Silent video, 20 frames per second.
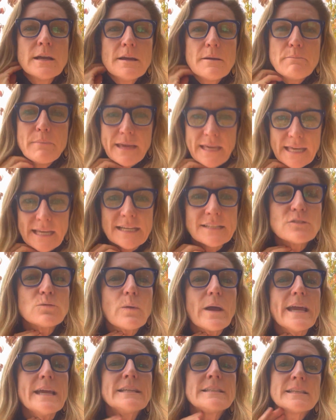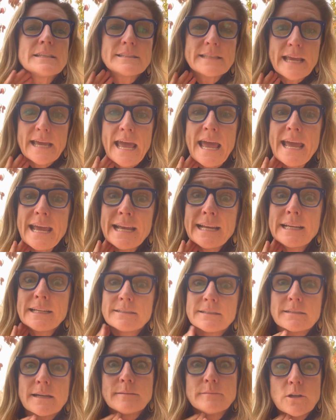making its way to say, hey, it's
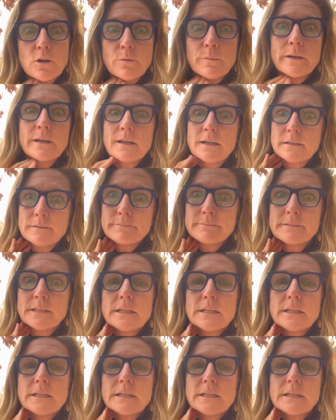time to open up.